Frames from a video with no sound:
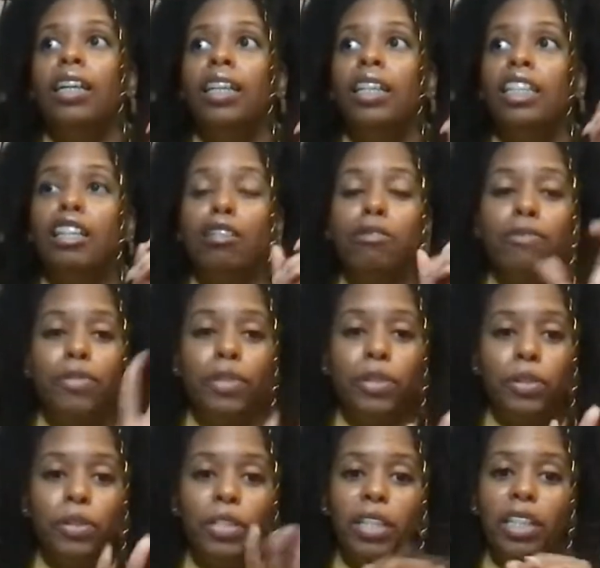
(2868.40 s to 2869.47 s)
their
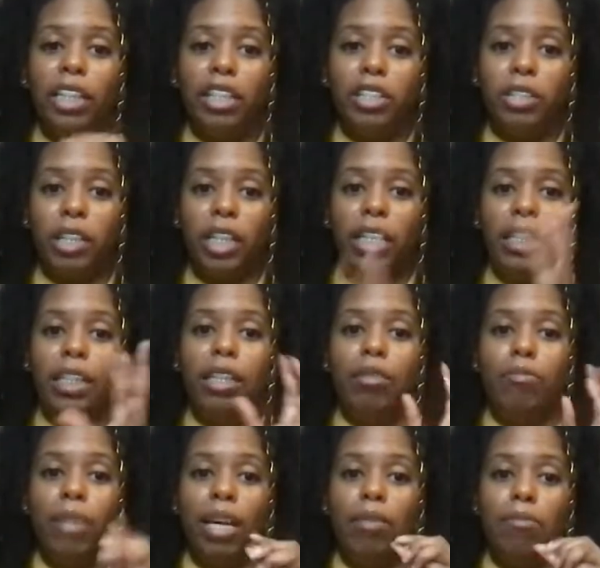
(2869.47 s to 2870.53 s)
food and their drink
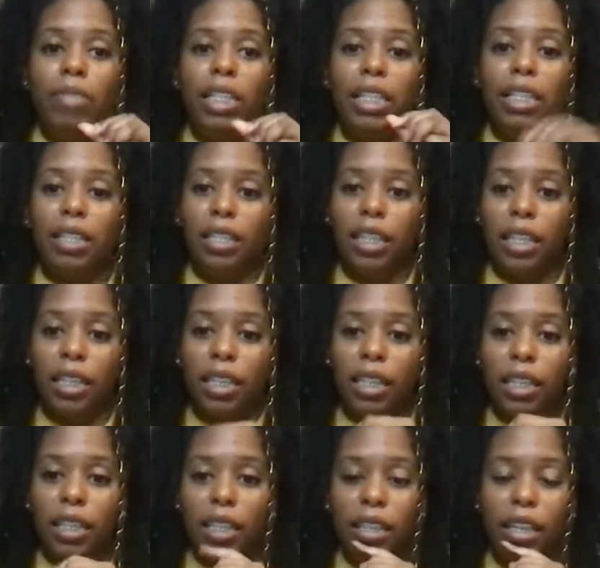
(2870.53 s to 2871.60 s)
made me sick.
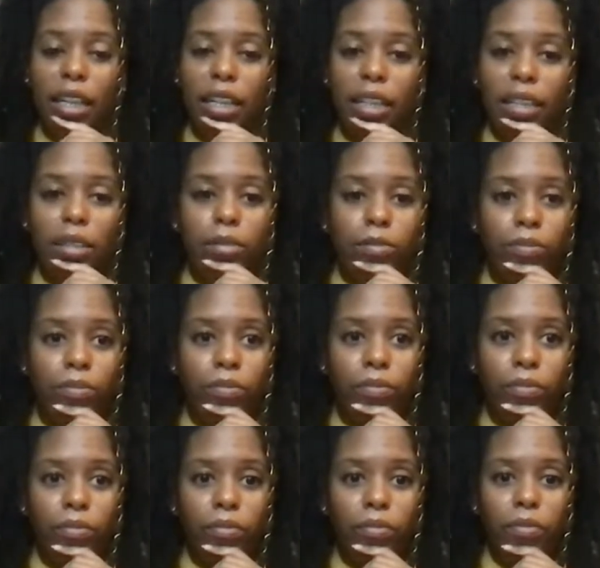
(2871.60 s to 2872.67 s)
Like
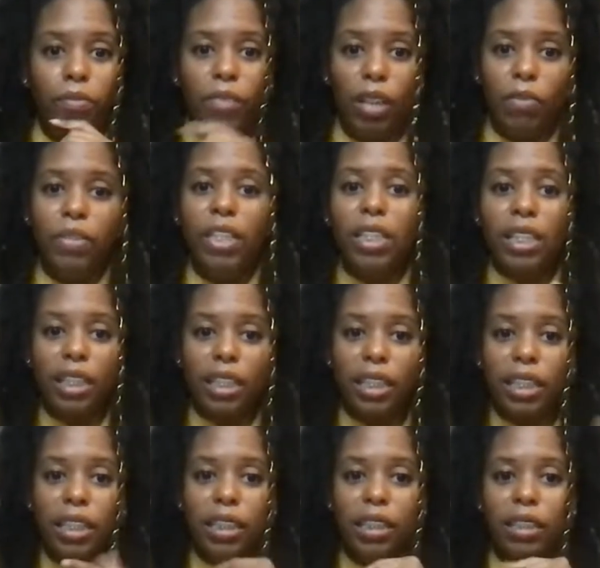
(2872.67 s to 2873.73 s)

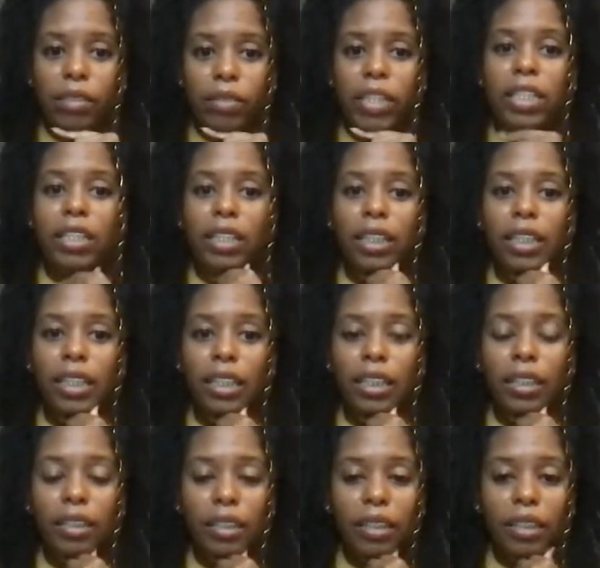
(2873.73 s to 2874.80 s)
physically, physically
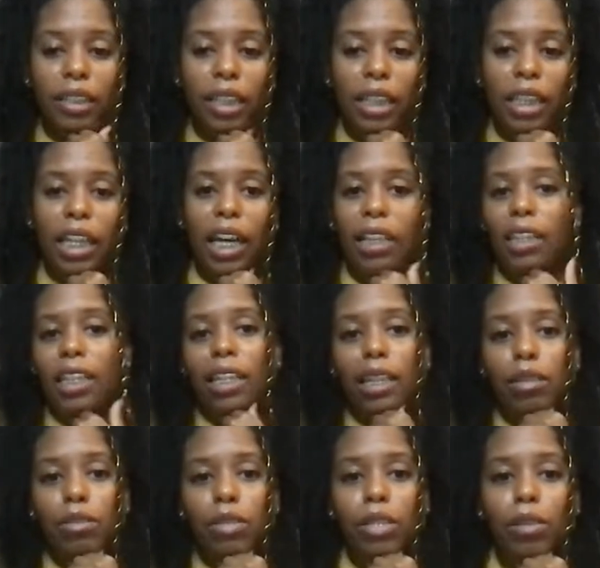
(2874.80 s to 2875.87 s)
ill. I think it
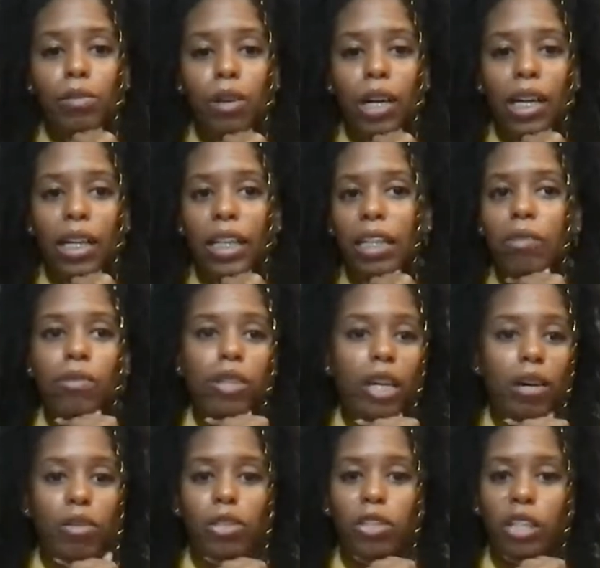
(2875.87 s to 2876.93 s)
was the water, even though I
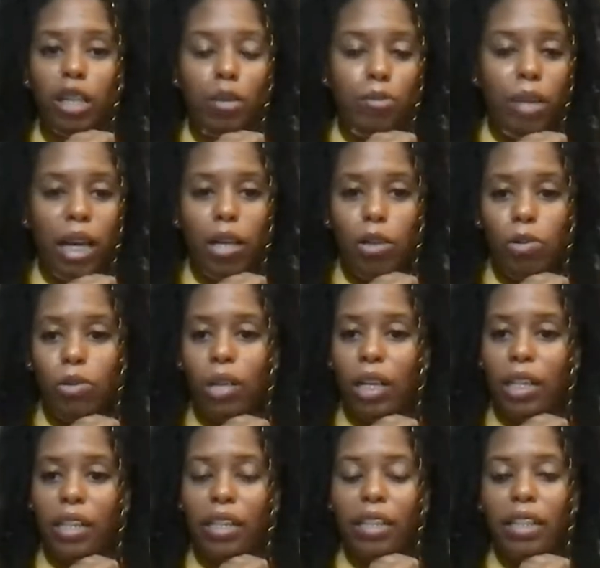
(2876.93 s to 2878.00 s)
was drinking bottled
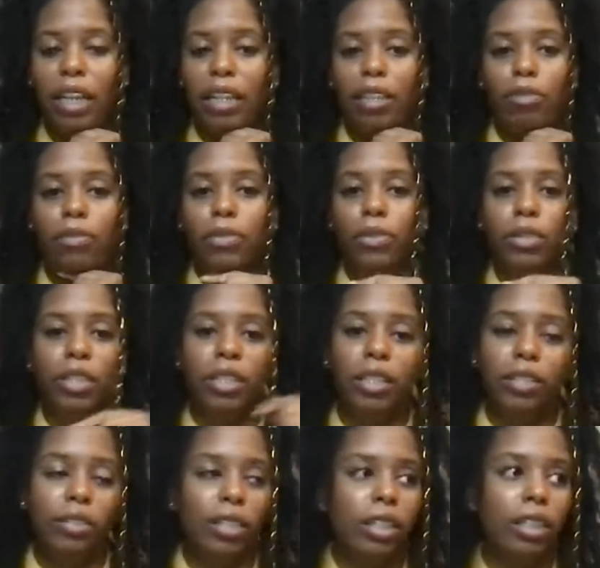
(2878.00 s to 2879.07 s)
water, like the food is
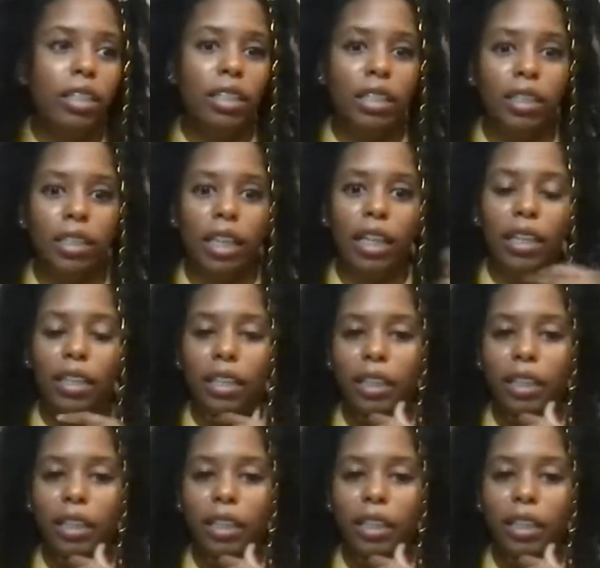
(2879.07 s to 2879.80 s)
still cooked in like,